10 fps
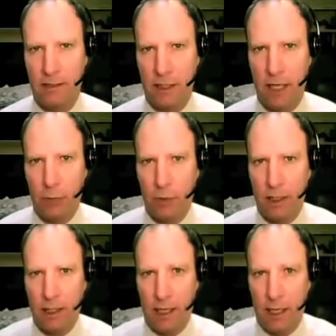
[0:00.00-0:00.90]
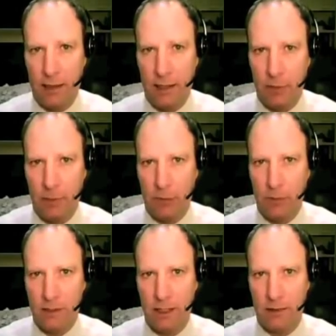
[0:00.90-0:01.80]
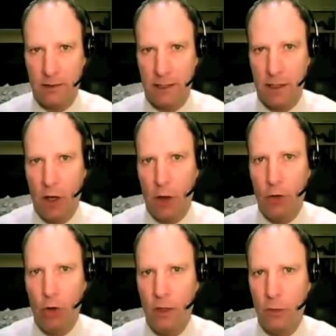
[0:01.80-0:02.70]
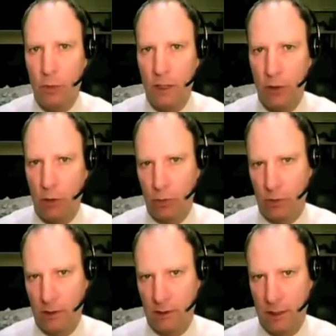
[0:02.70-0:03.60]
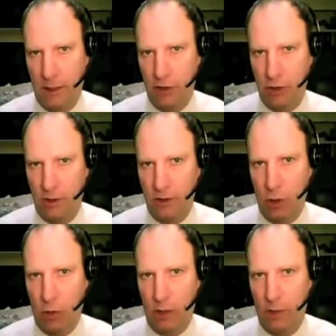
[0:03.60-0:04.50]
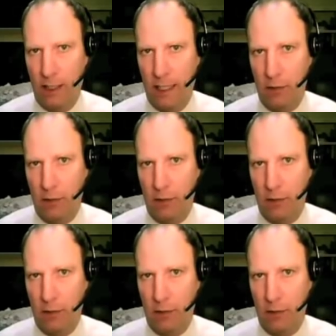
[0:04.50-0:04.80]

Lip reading: and really, I think the big risk here is that nobody really knows where this industry is going right now.